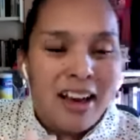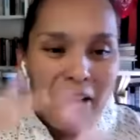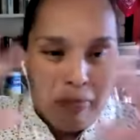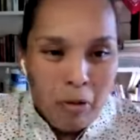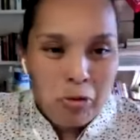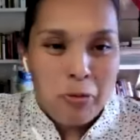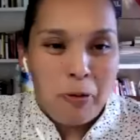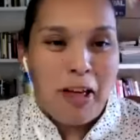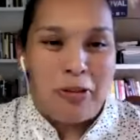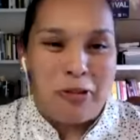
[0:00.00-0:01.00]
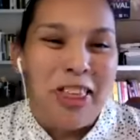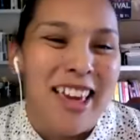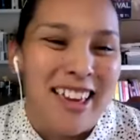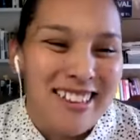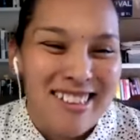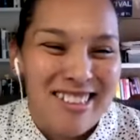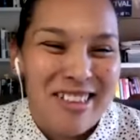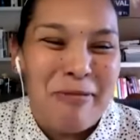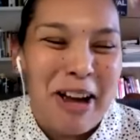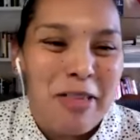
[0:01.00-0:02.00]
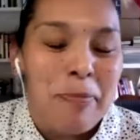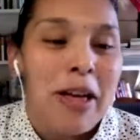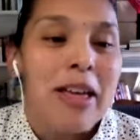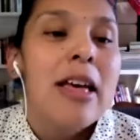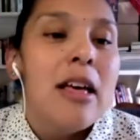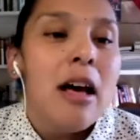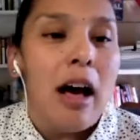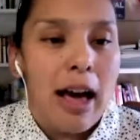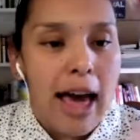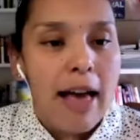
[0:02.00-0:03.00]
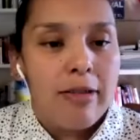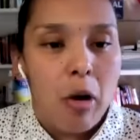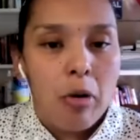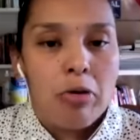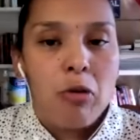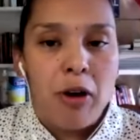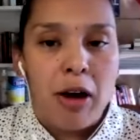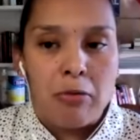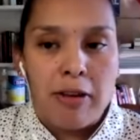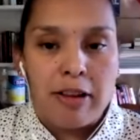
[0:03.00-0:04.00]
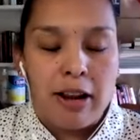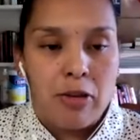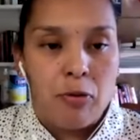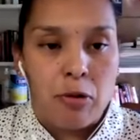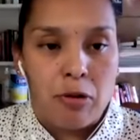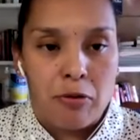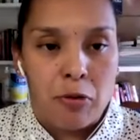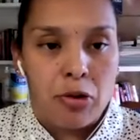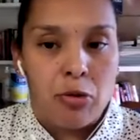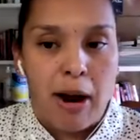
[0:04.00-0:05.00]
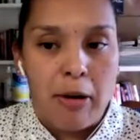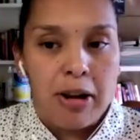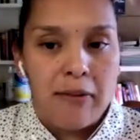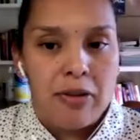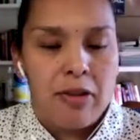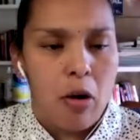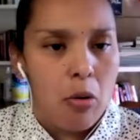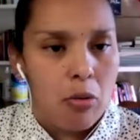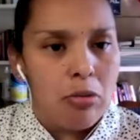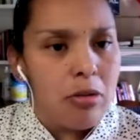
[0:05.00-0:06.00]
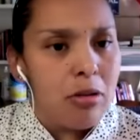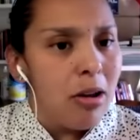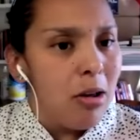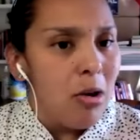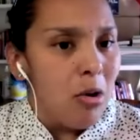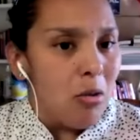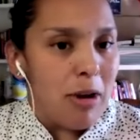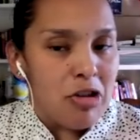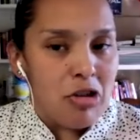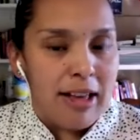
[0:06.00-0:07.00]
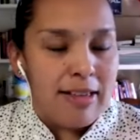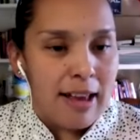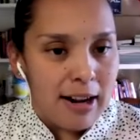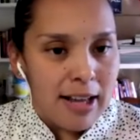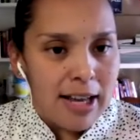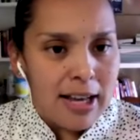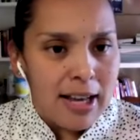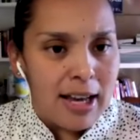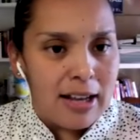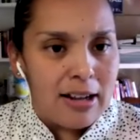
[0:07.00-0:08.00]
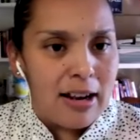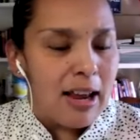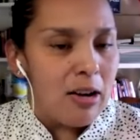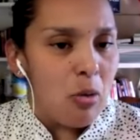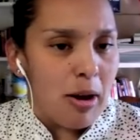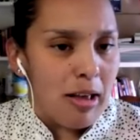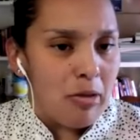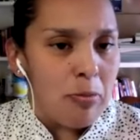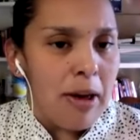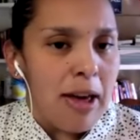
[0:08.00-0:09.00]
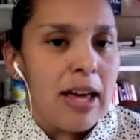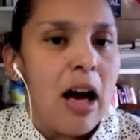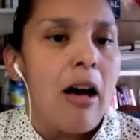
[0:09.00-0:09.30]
multiple other things in some ways, but has also found resonance for the grounding of its own racial identity in Guadalupe.